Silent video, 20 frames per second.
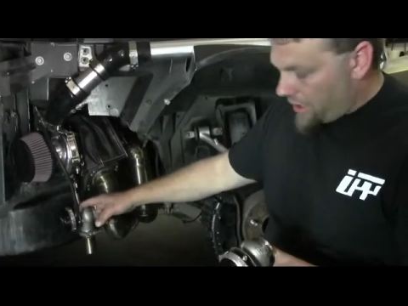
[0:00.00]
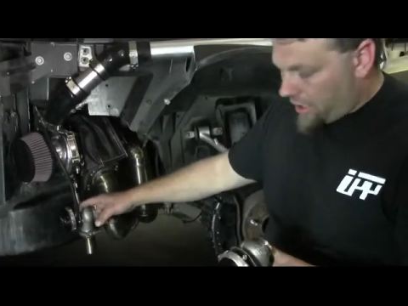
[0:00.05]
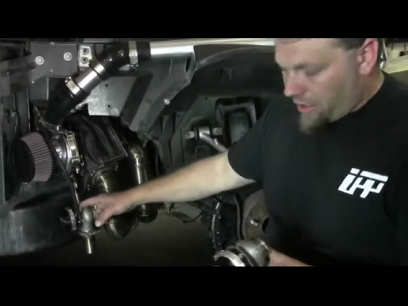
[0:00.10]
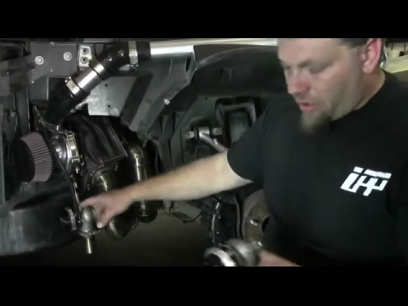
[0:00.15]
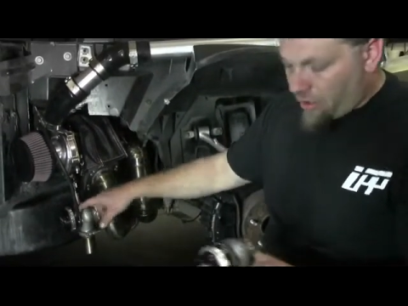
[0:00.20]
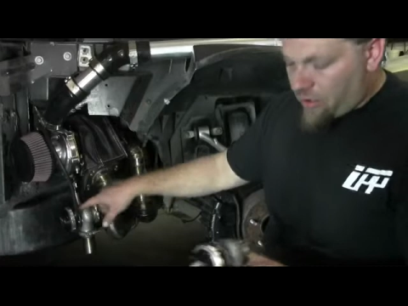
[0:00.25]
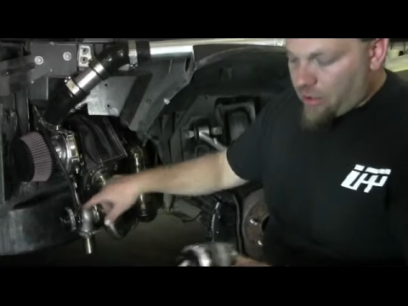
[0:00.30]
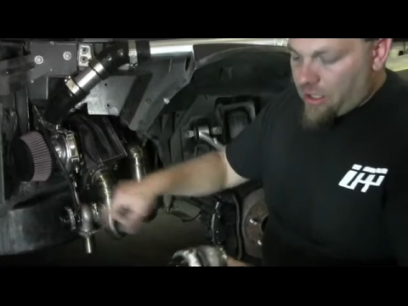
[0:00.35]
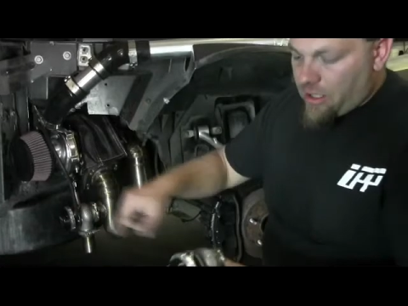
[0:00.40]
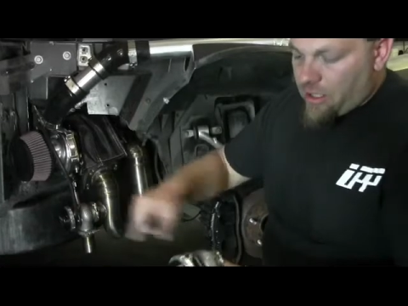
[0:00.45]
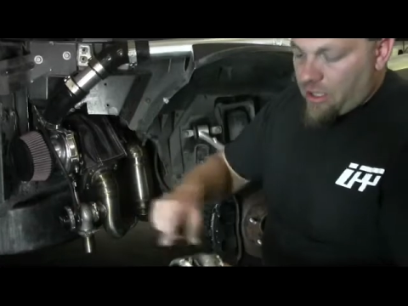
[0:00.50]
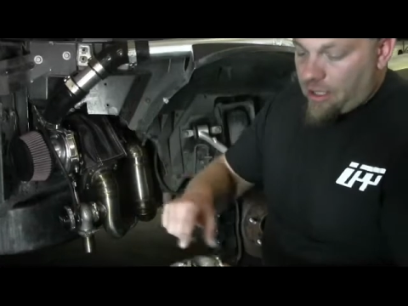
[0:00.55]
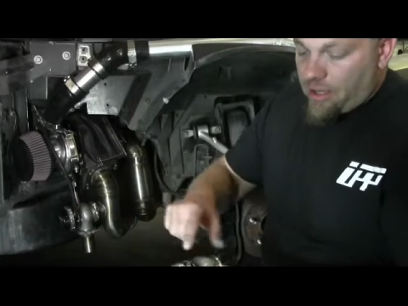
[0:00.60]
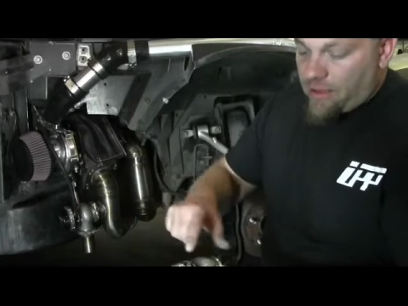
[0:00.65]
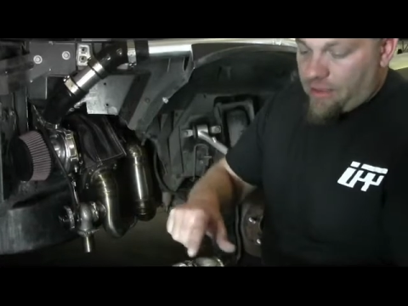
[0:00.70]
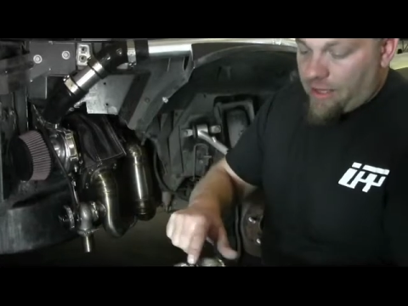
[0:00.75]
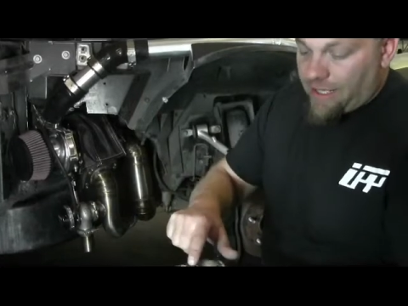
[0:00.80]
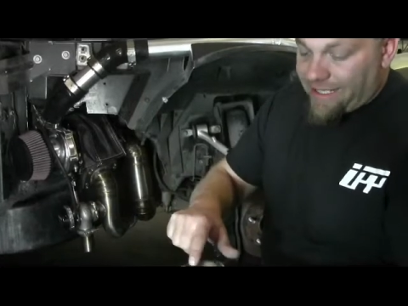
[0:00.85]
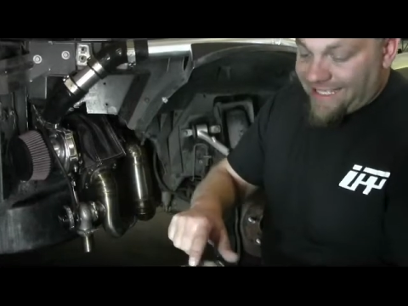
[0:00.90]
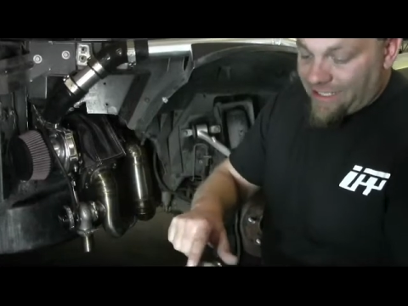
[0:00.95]
here.
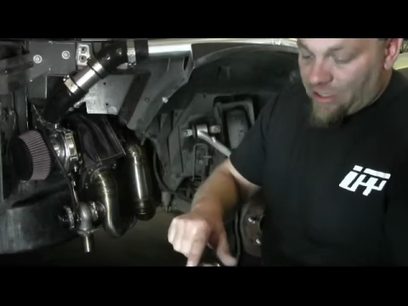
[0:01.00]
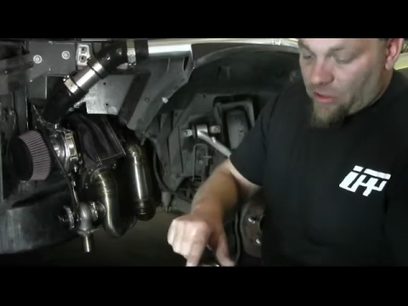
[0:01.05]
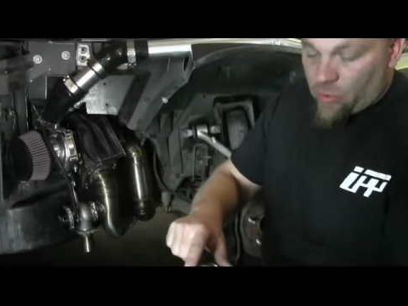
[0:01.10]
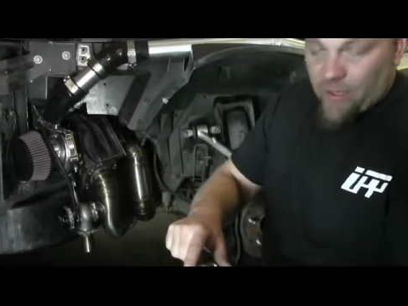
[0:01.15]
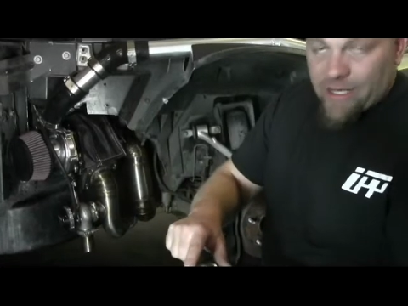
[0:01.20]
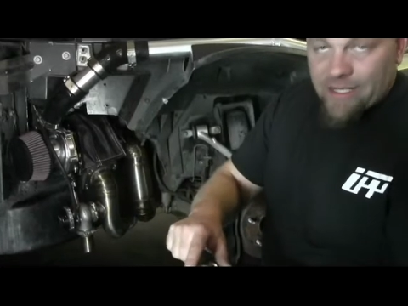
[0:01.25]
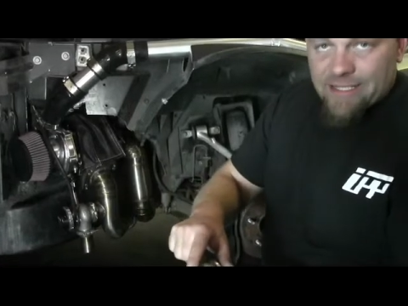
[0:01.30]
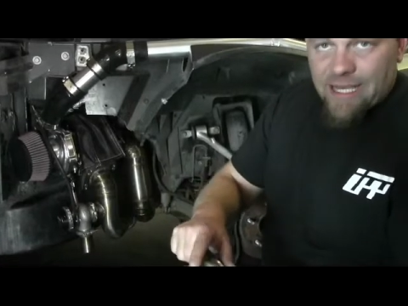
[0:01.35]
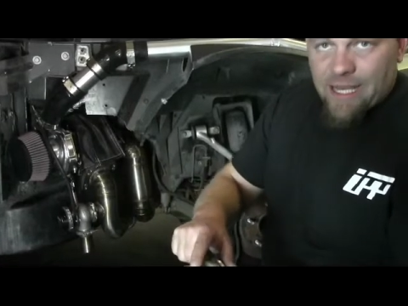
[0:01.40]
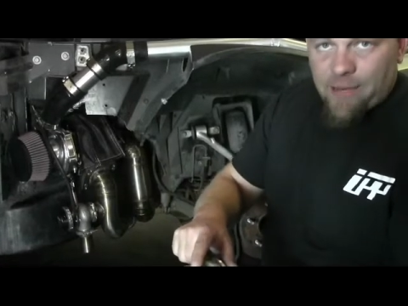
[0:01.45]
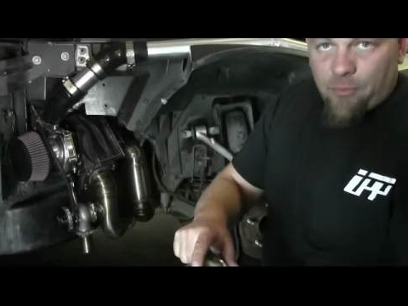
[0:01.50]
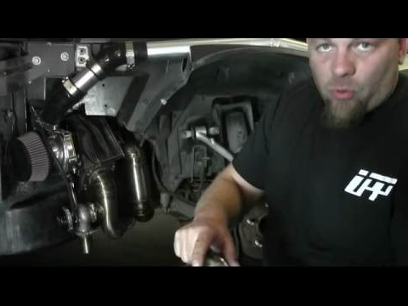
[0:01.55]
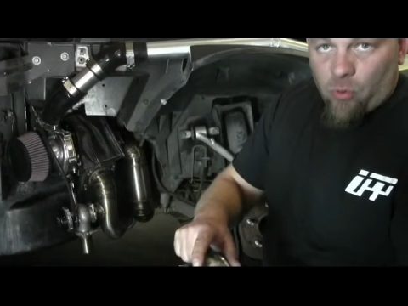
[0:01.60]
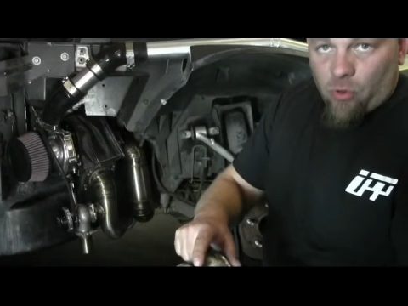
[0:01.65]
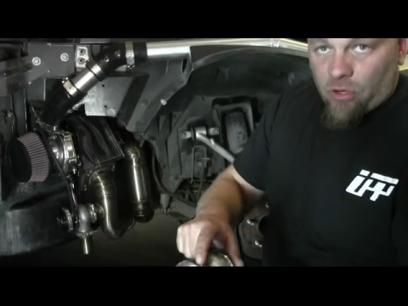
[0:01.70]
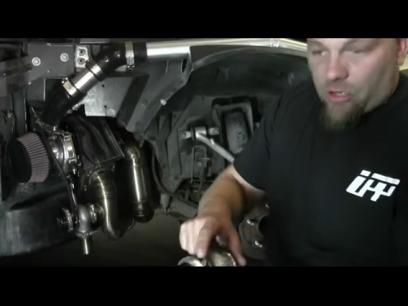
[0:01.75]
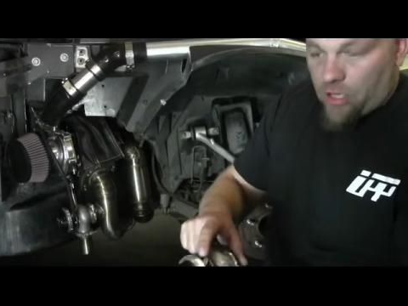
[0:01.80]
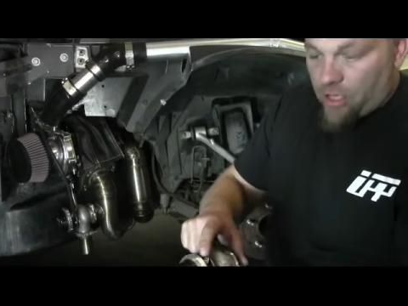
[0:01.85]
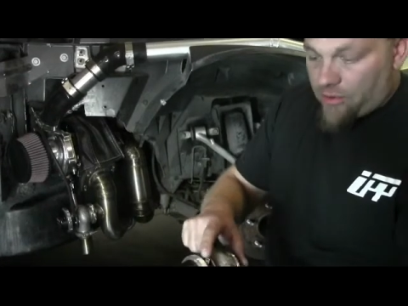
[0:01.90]
The inner wastegate port